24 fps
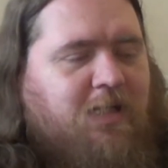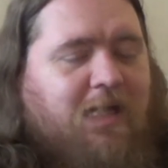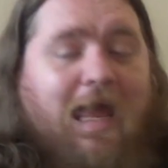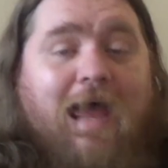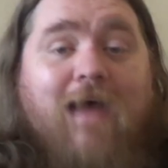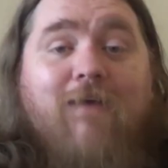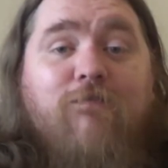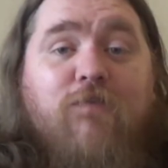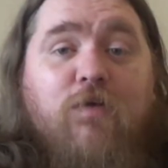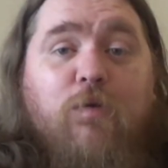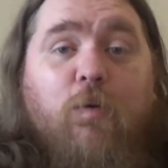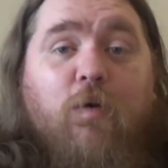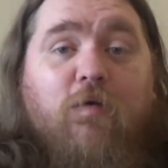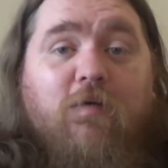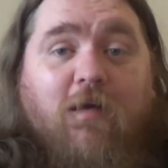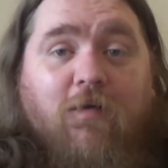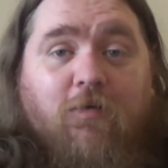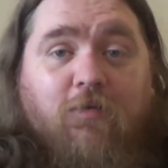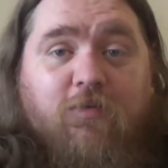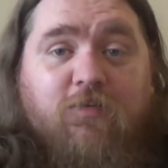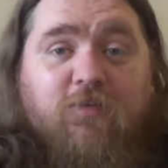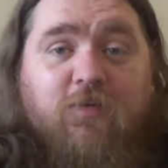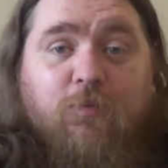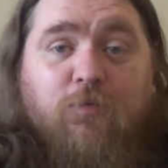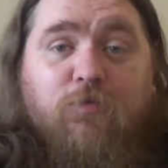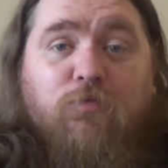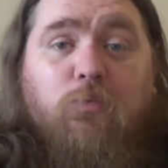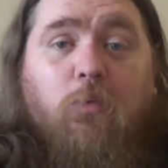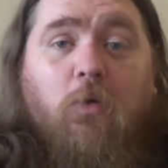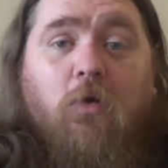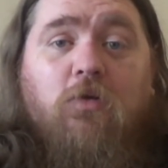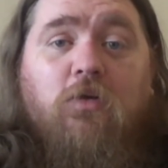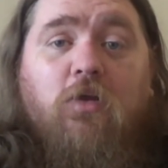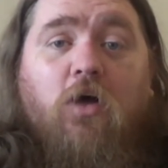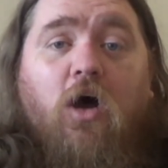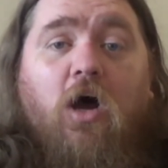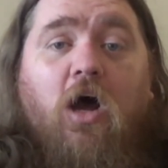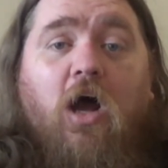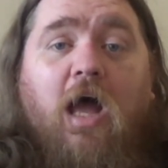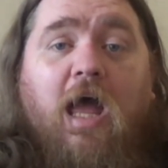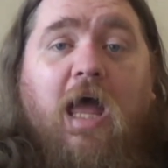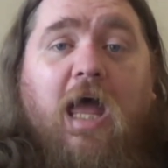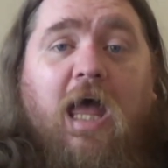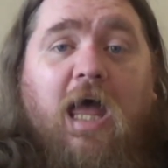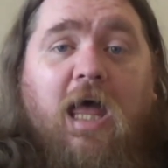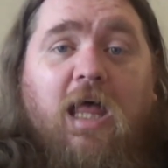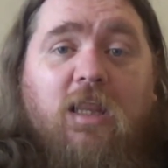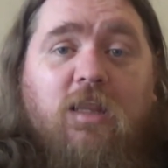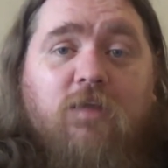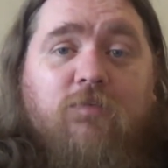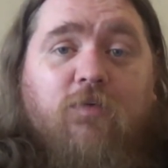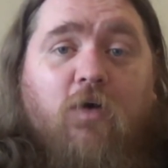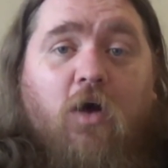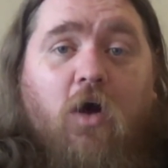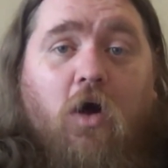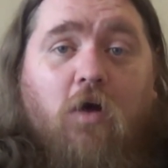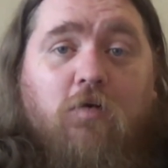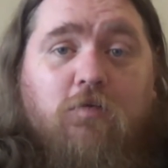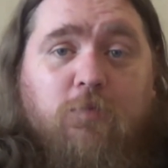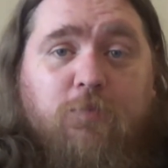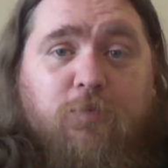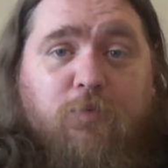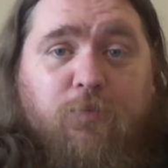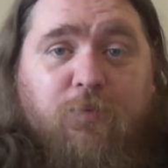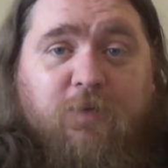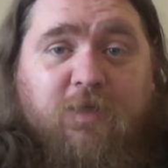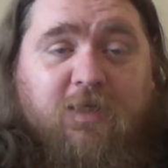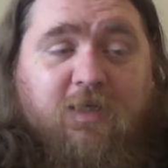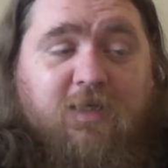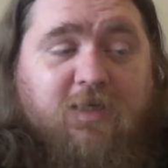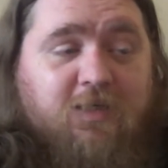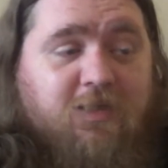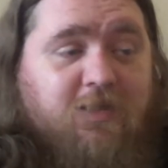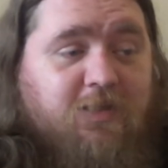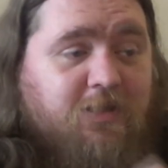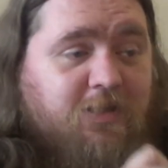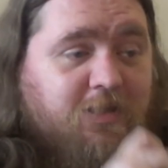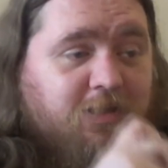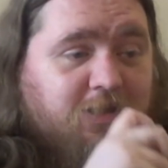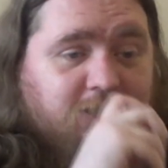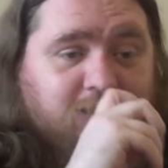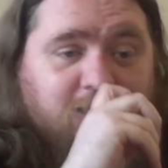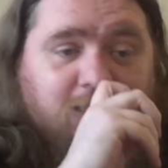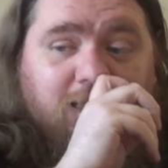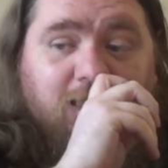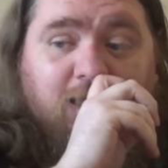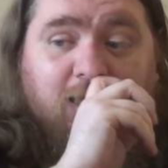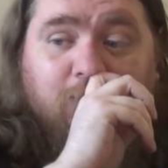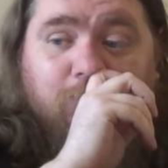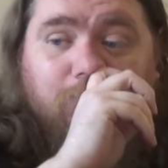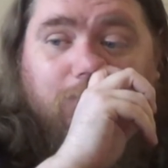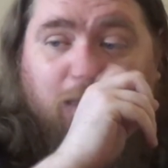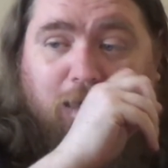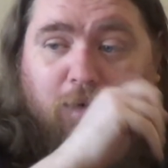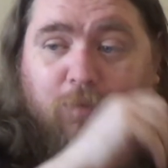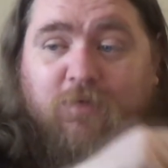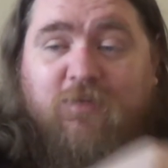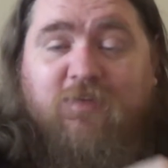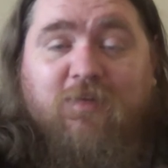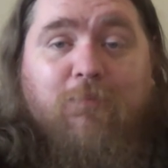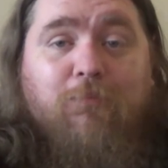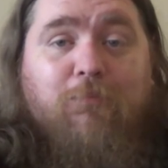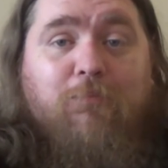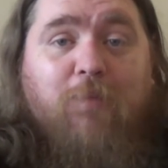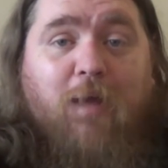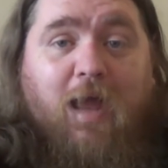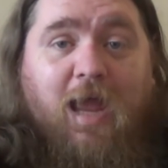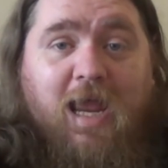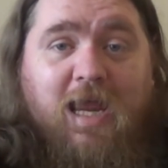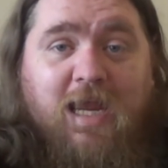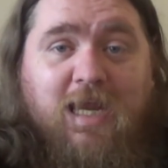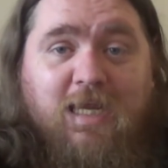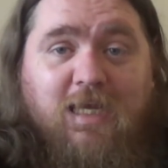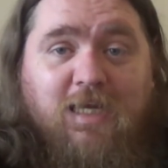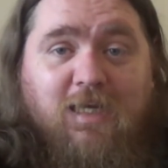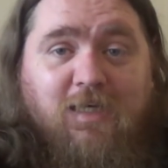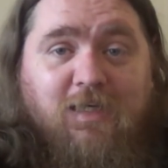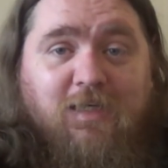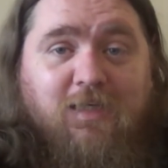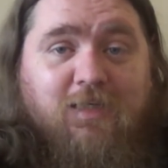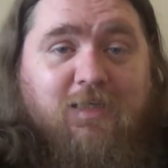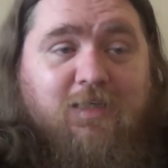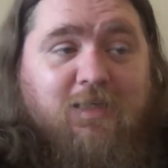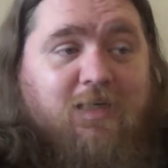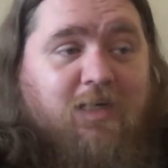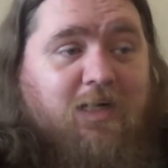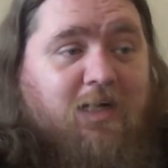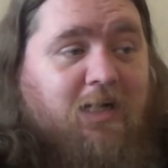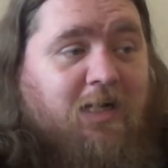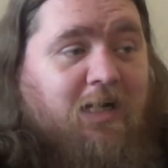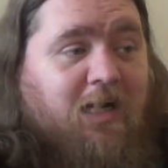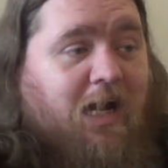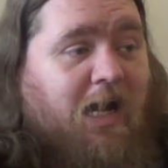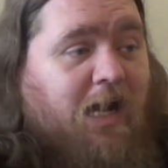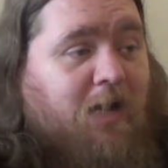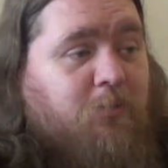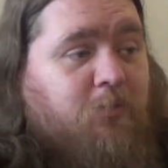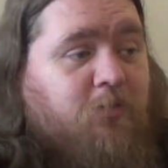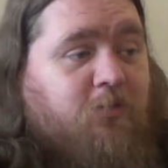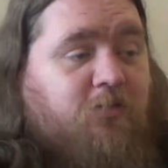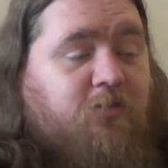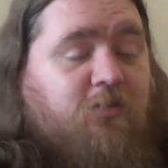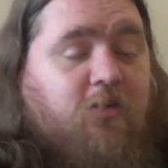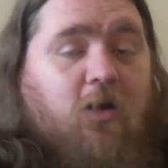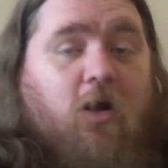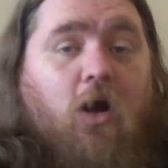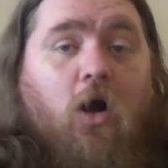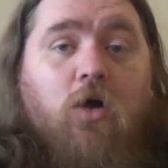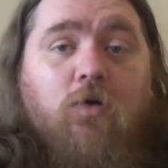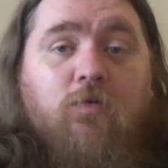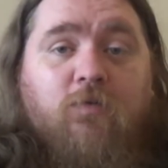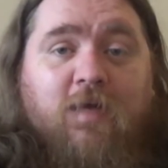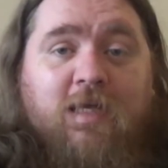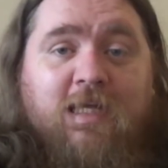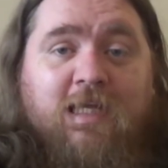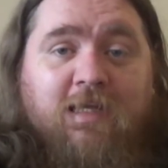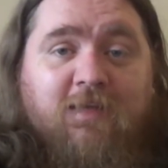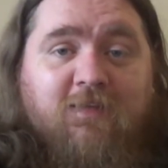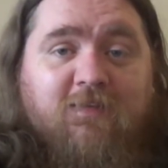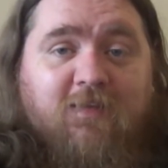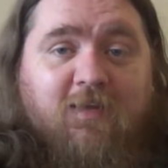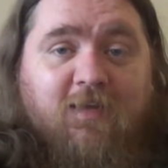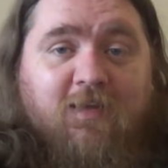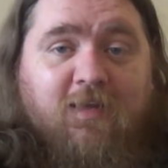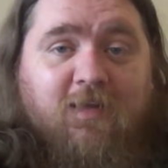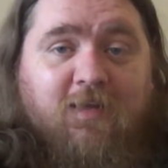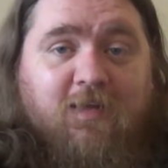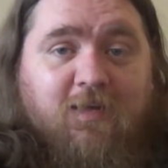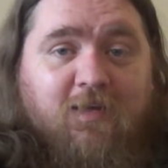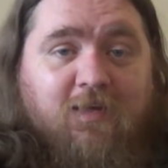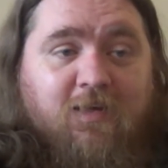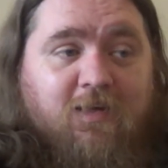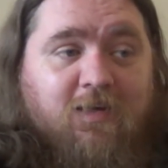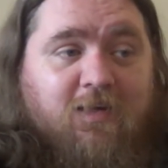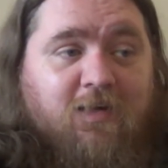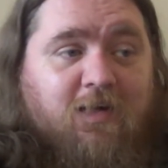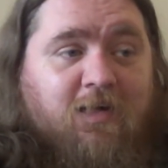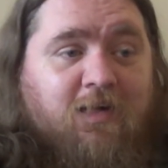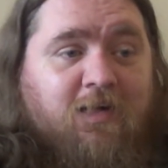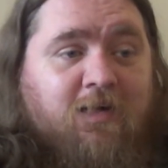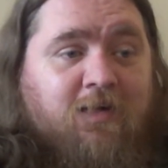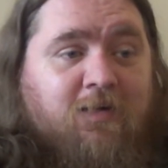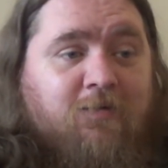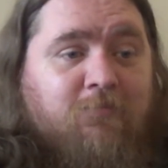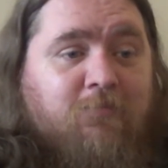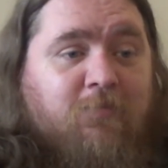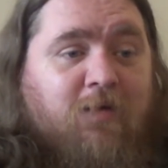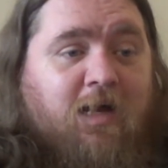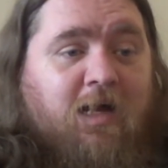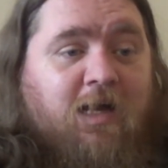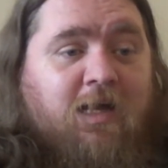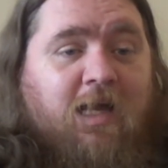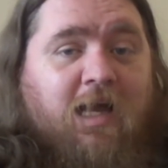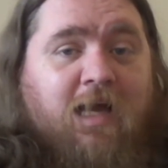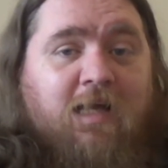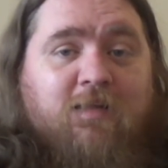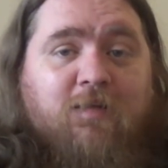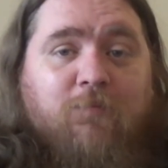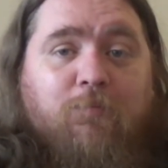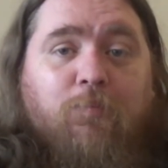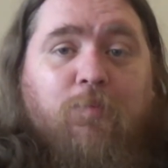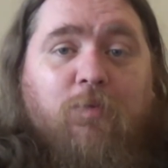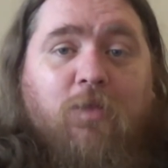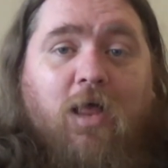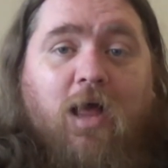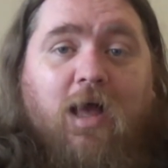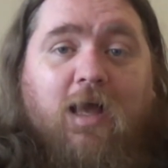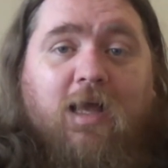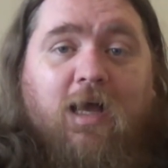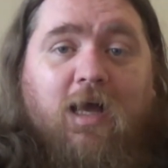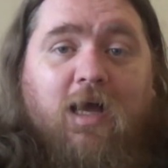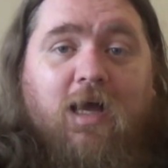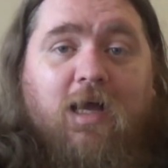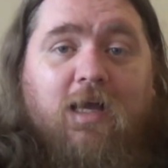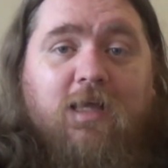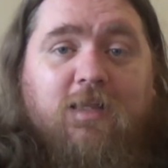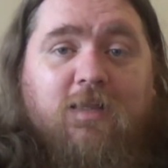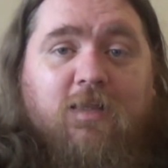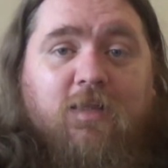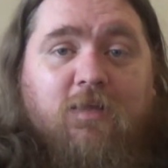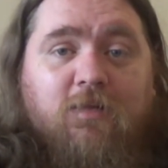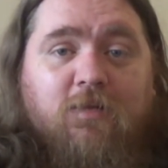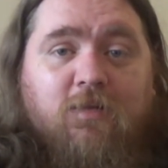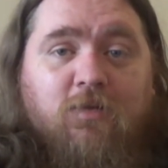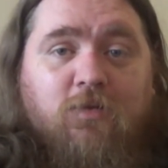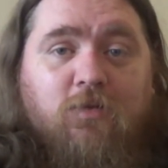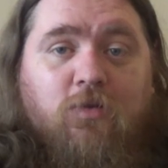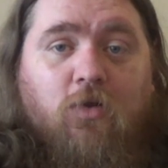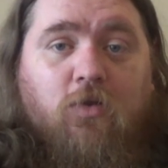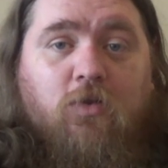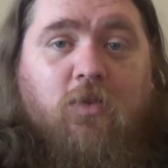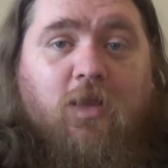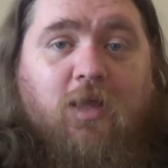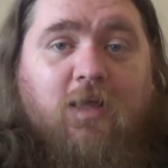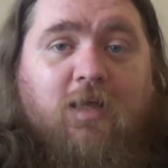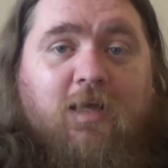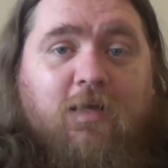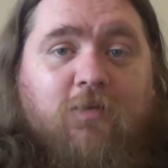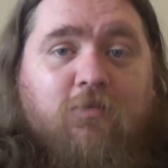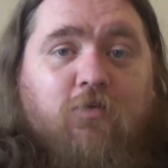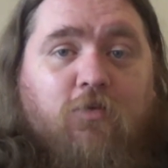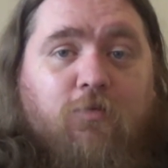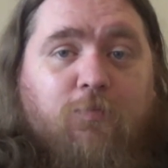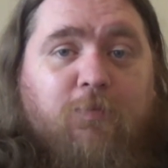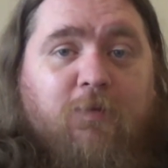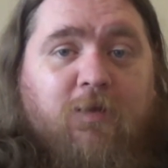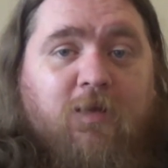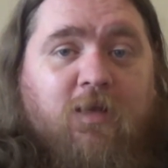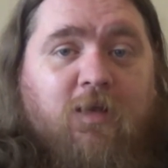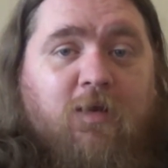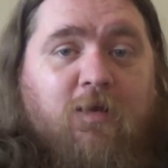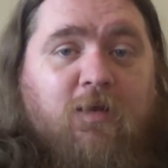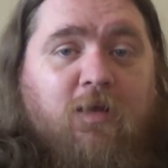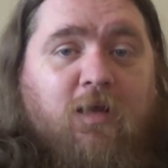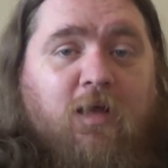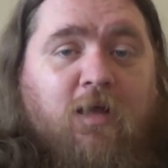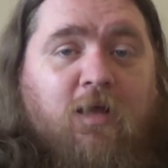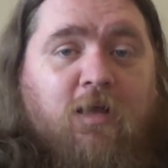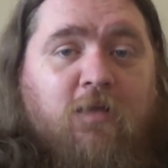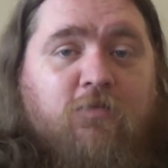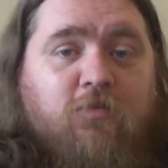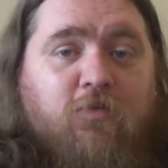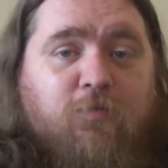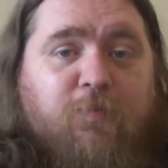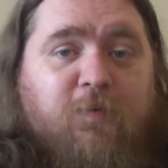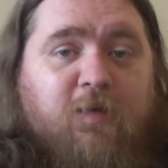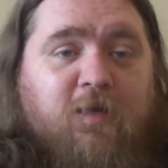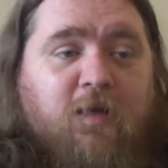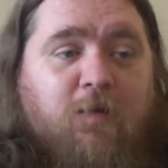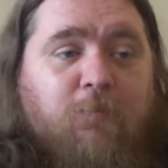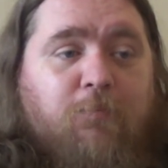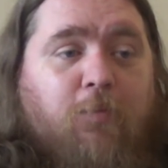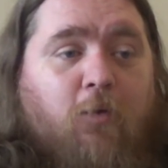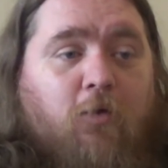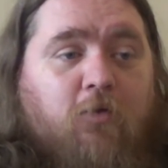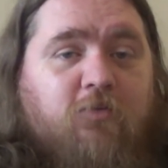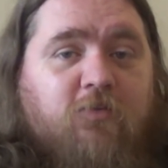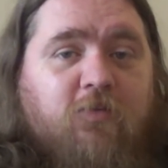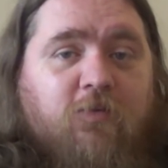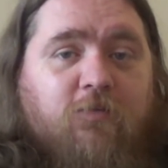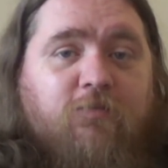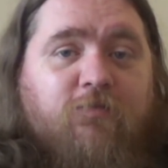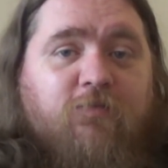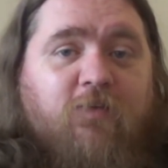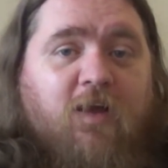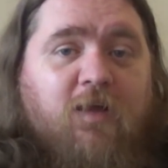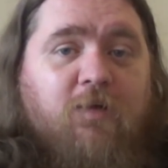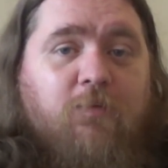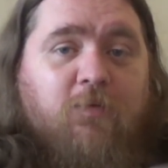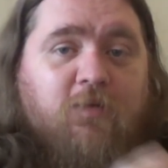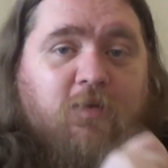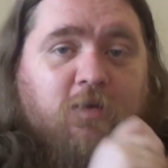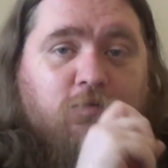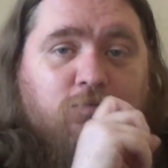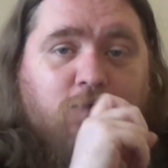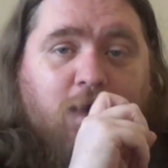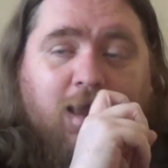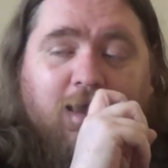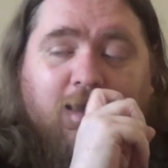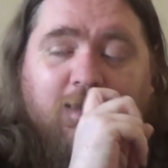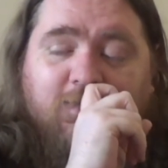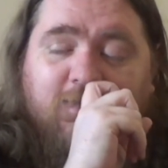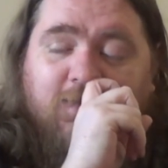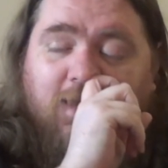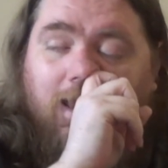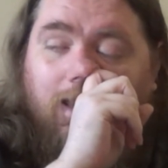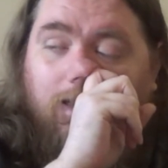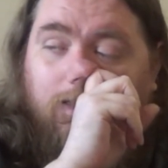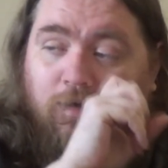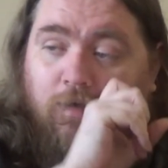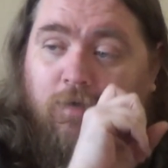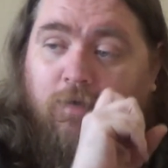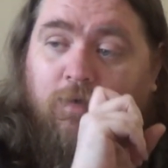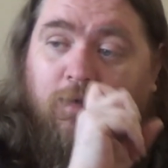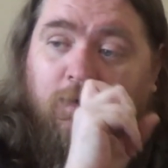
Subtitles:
Everywhere else, it was one hell of a horrible week. I was in pain. I was overheating. I had a black eye that looked like I'd just been in a boxing fight with an orangutan.